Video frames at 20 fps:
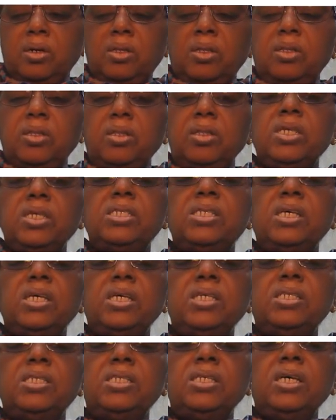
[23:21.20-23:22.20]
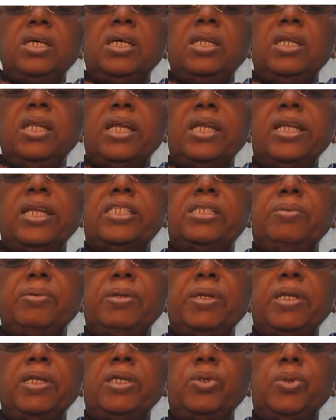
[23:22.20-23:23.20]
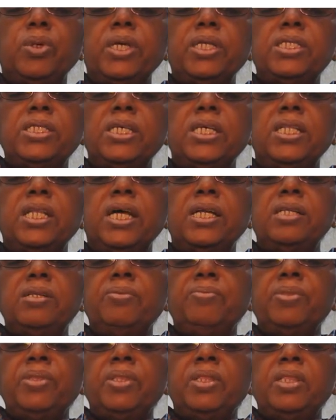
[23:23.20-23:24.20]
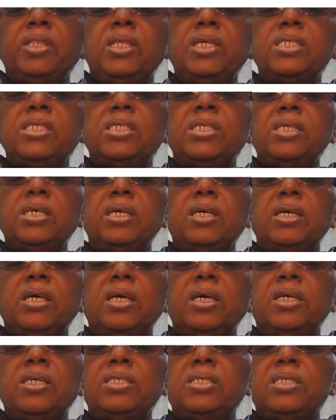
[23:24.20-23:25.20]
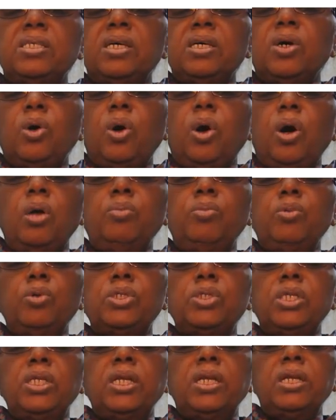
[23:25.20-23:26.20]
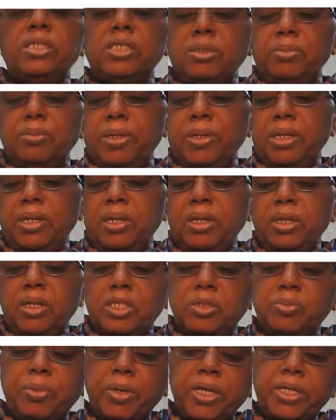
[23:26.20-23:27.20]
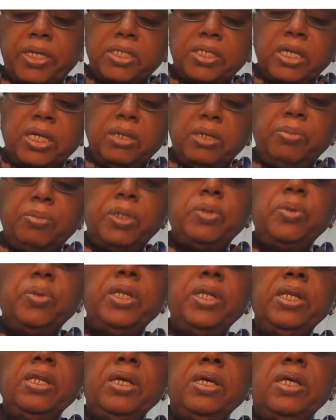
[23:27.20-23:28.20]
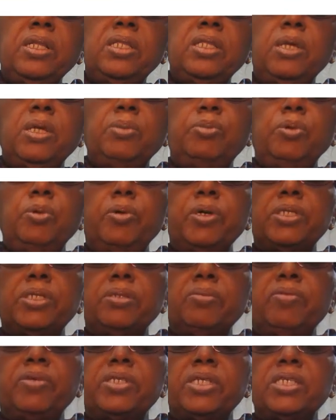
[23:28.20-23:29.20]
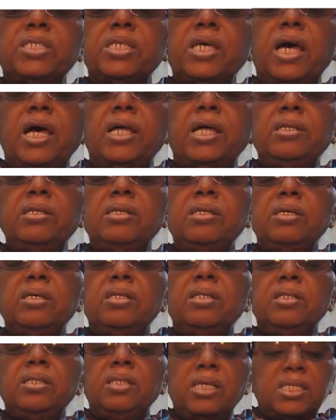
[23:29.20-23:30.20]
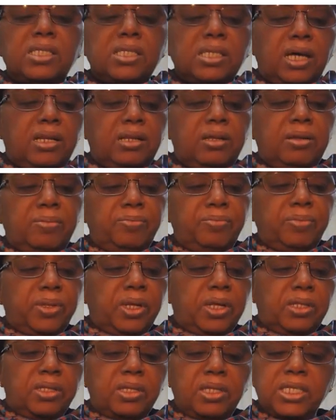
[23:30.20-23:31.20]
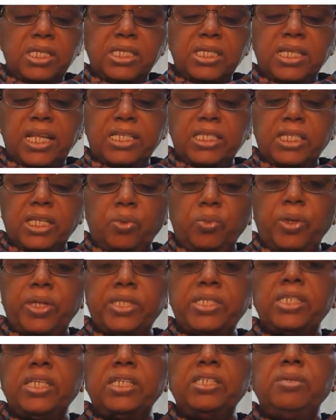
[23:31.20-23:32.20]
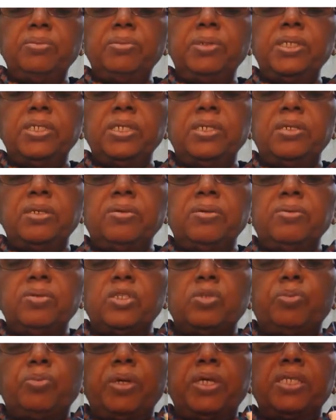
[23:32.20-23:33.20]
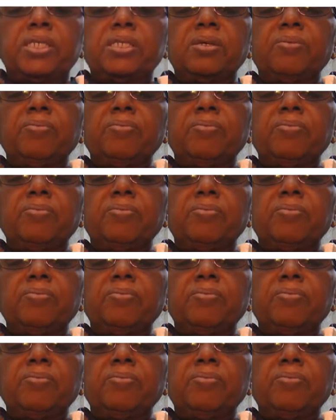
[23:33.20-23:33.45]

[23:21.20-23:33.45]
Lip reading: this is negligible. You can see that this is almost negligible space in between the pubic symphysis and the skull. This is less than 1 centimeter space.